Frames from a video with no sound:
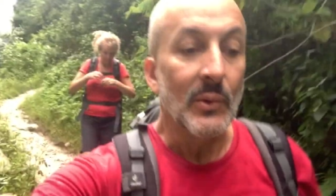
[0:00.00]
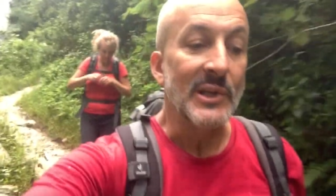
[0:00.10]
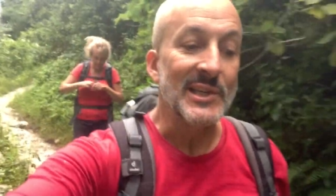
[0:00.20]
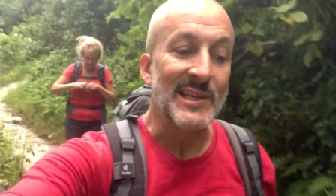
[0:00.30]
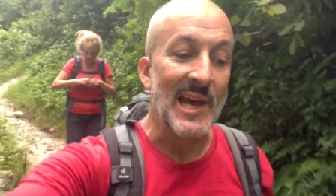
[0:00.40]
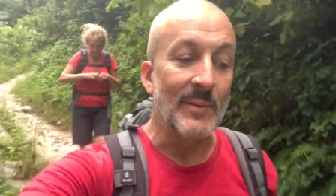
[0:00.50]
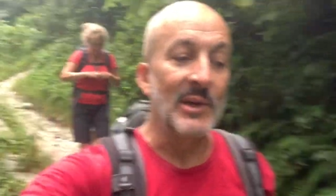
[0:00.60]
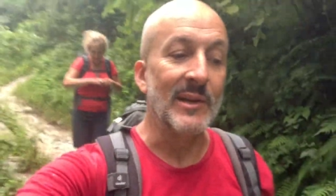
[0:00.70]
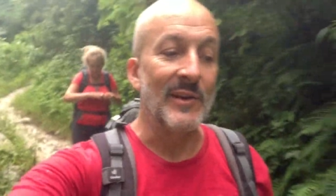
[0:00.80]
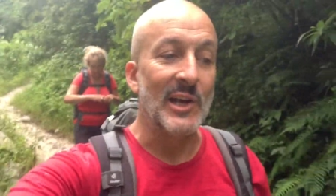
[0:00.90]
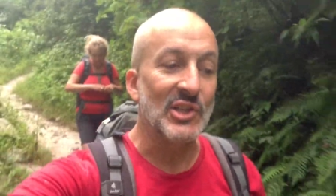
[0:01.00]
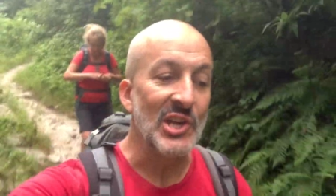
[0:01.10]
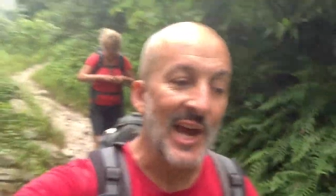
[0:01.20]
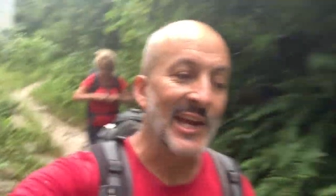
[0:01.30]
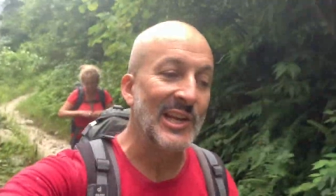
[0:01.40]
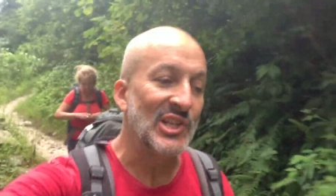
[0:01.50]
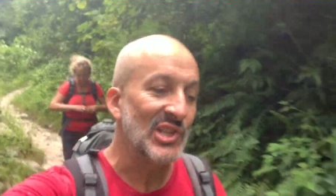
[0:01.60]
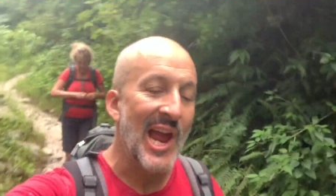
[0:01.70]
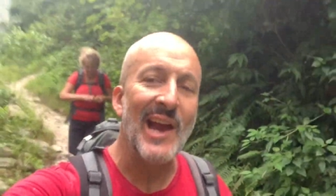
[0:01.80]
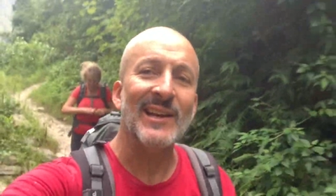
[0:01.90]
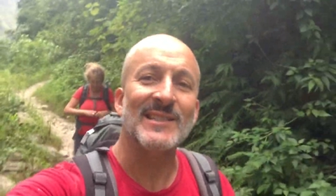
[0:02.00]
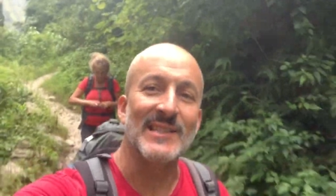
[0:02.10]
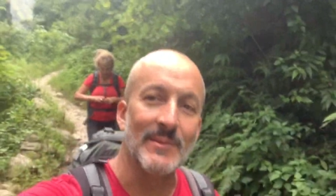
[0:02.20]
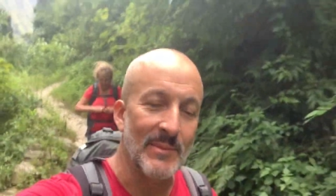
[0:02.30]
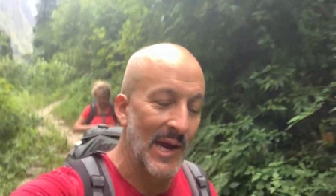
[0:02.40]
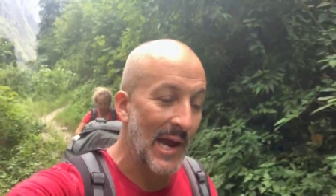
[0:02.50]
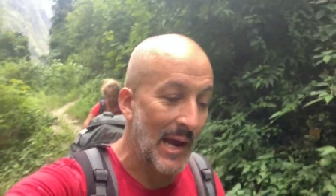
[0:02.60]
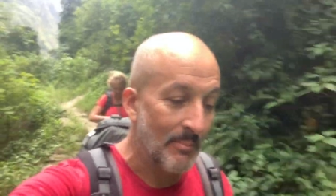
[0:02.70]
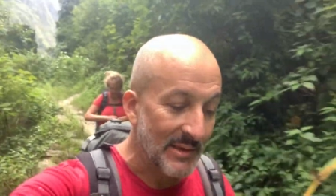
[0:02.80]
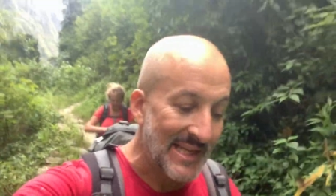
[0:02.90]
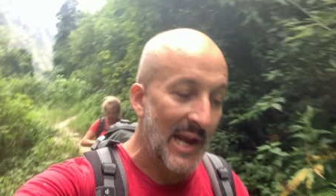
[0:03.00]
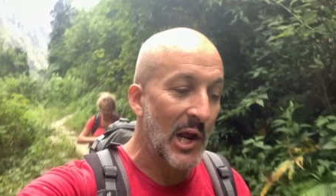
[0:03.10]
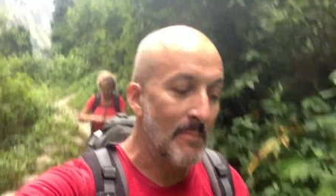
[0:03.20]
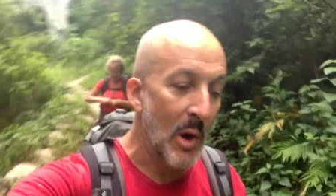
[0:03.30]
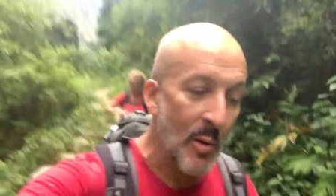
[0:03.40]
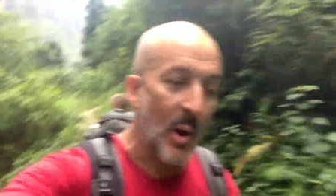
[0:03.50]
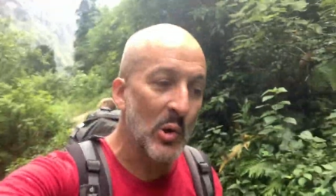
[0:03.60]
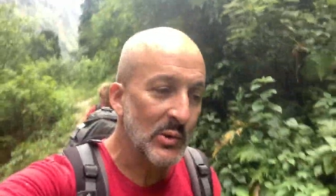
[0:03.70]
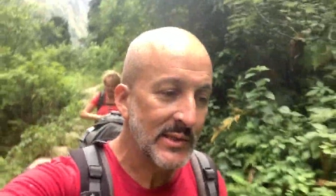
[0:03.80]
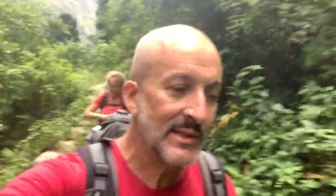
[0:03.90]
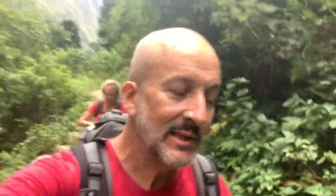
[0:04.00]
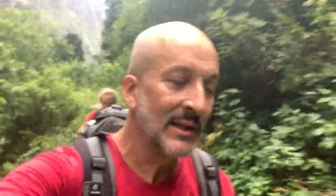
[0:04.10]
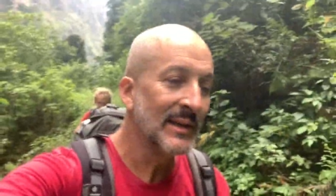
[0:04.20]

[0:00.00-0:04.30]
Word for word: we just had a bit of a schnackety schnack, some uh, potato momos